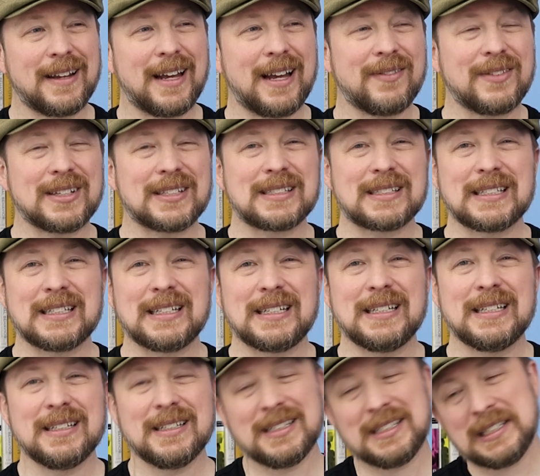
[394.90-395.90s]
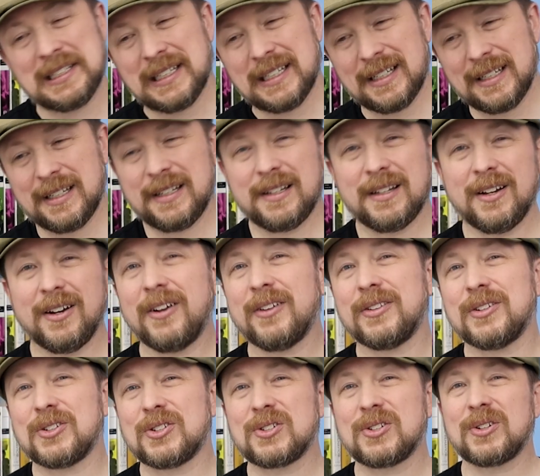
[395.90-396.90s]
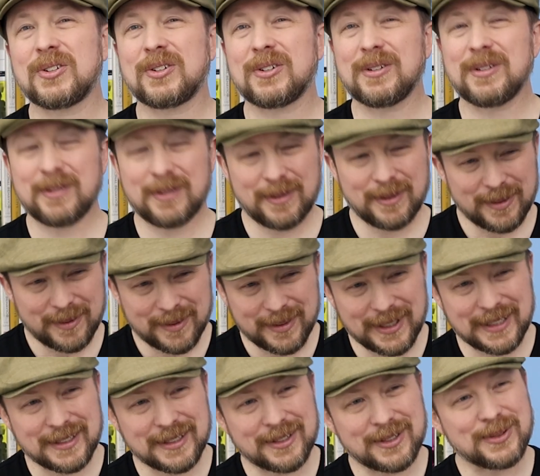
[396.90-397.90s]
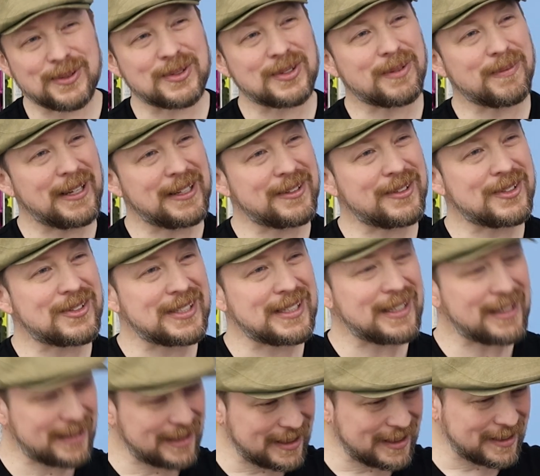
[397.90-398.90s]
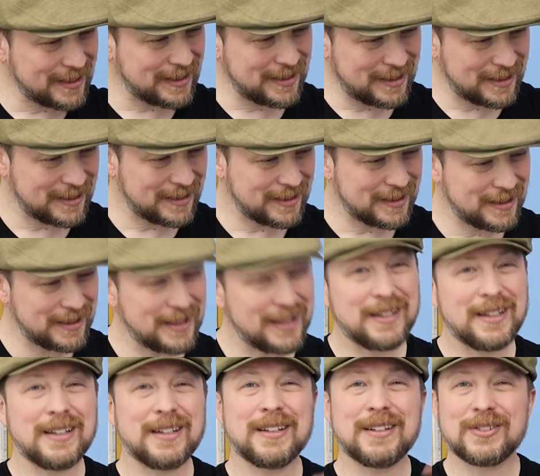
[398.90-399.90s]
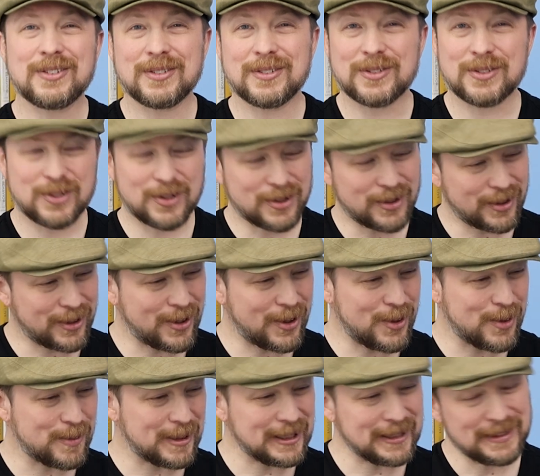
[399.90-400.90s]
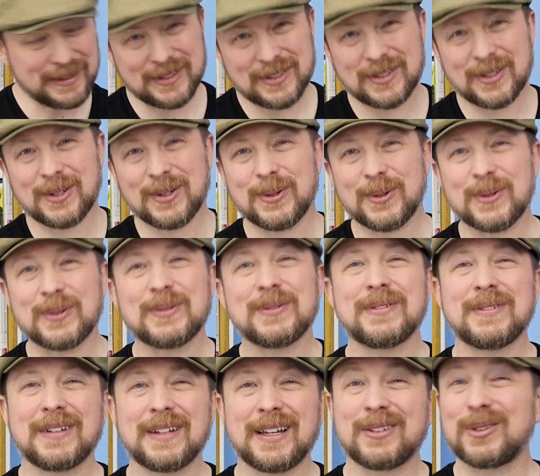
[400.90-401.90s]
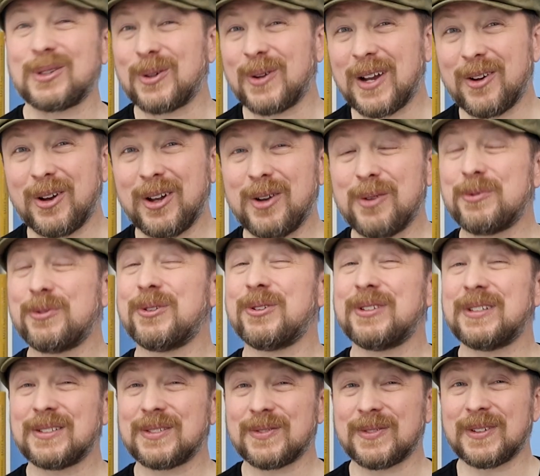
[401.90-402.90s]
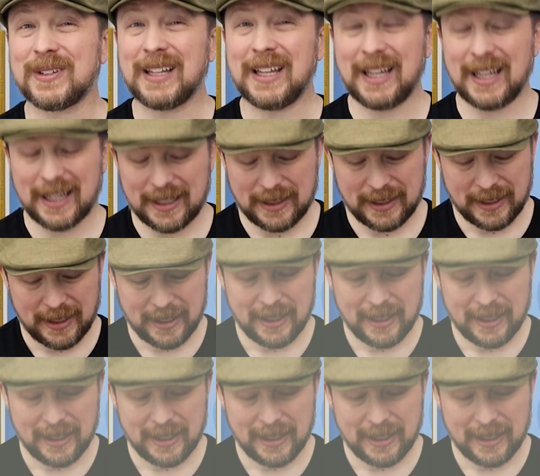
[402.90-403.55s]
obviously all the sugar leads to some energy and then sugar coma. So I don't know how helpful it is for that.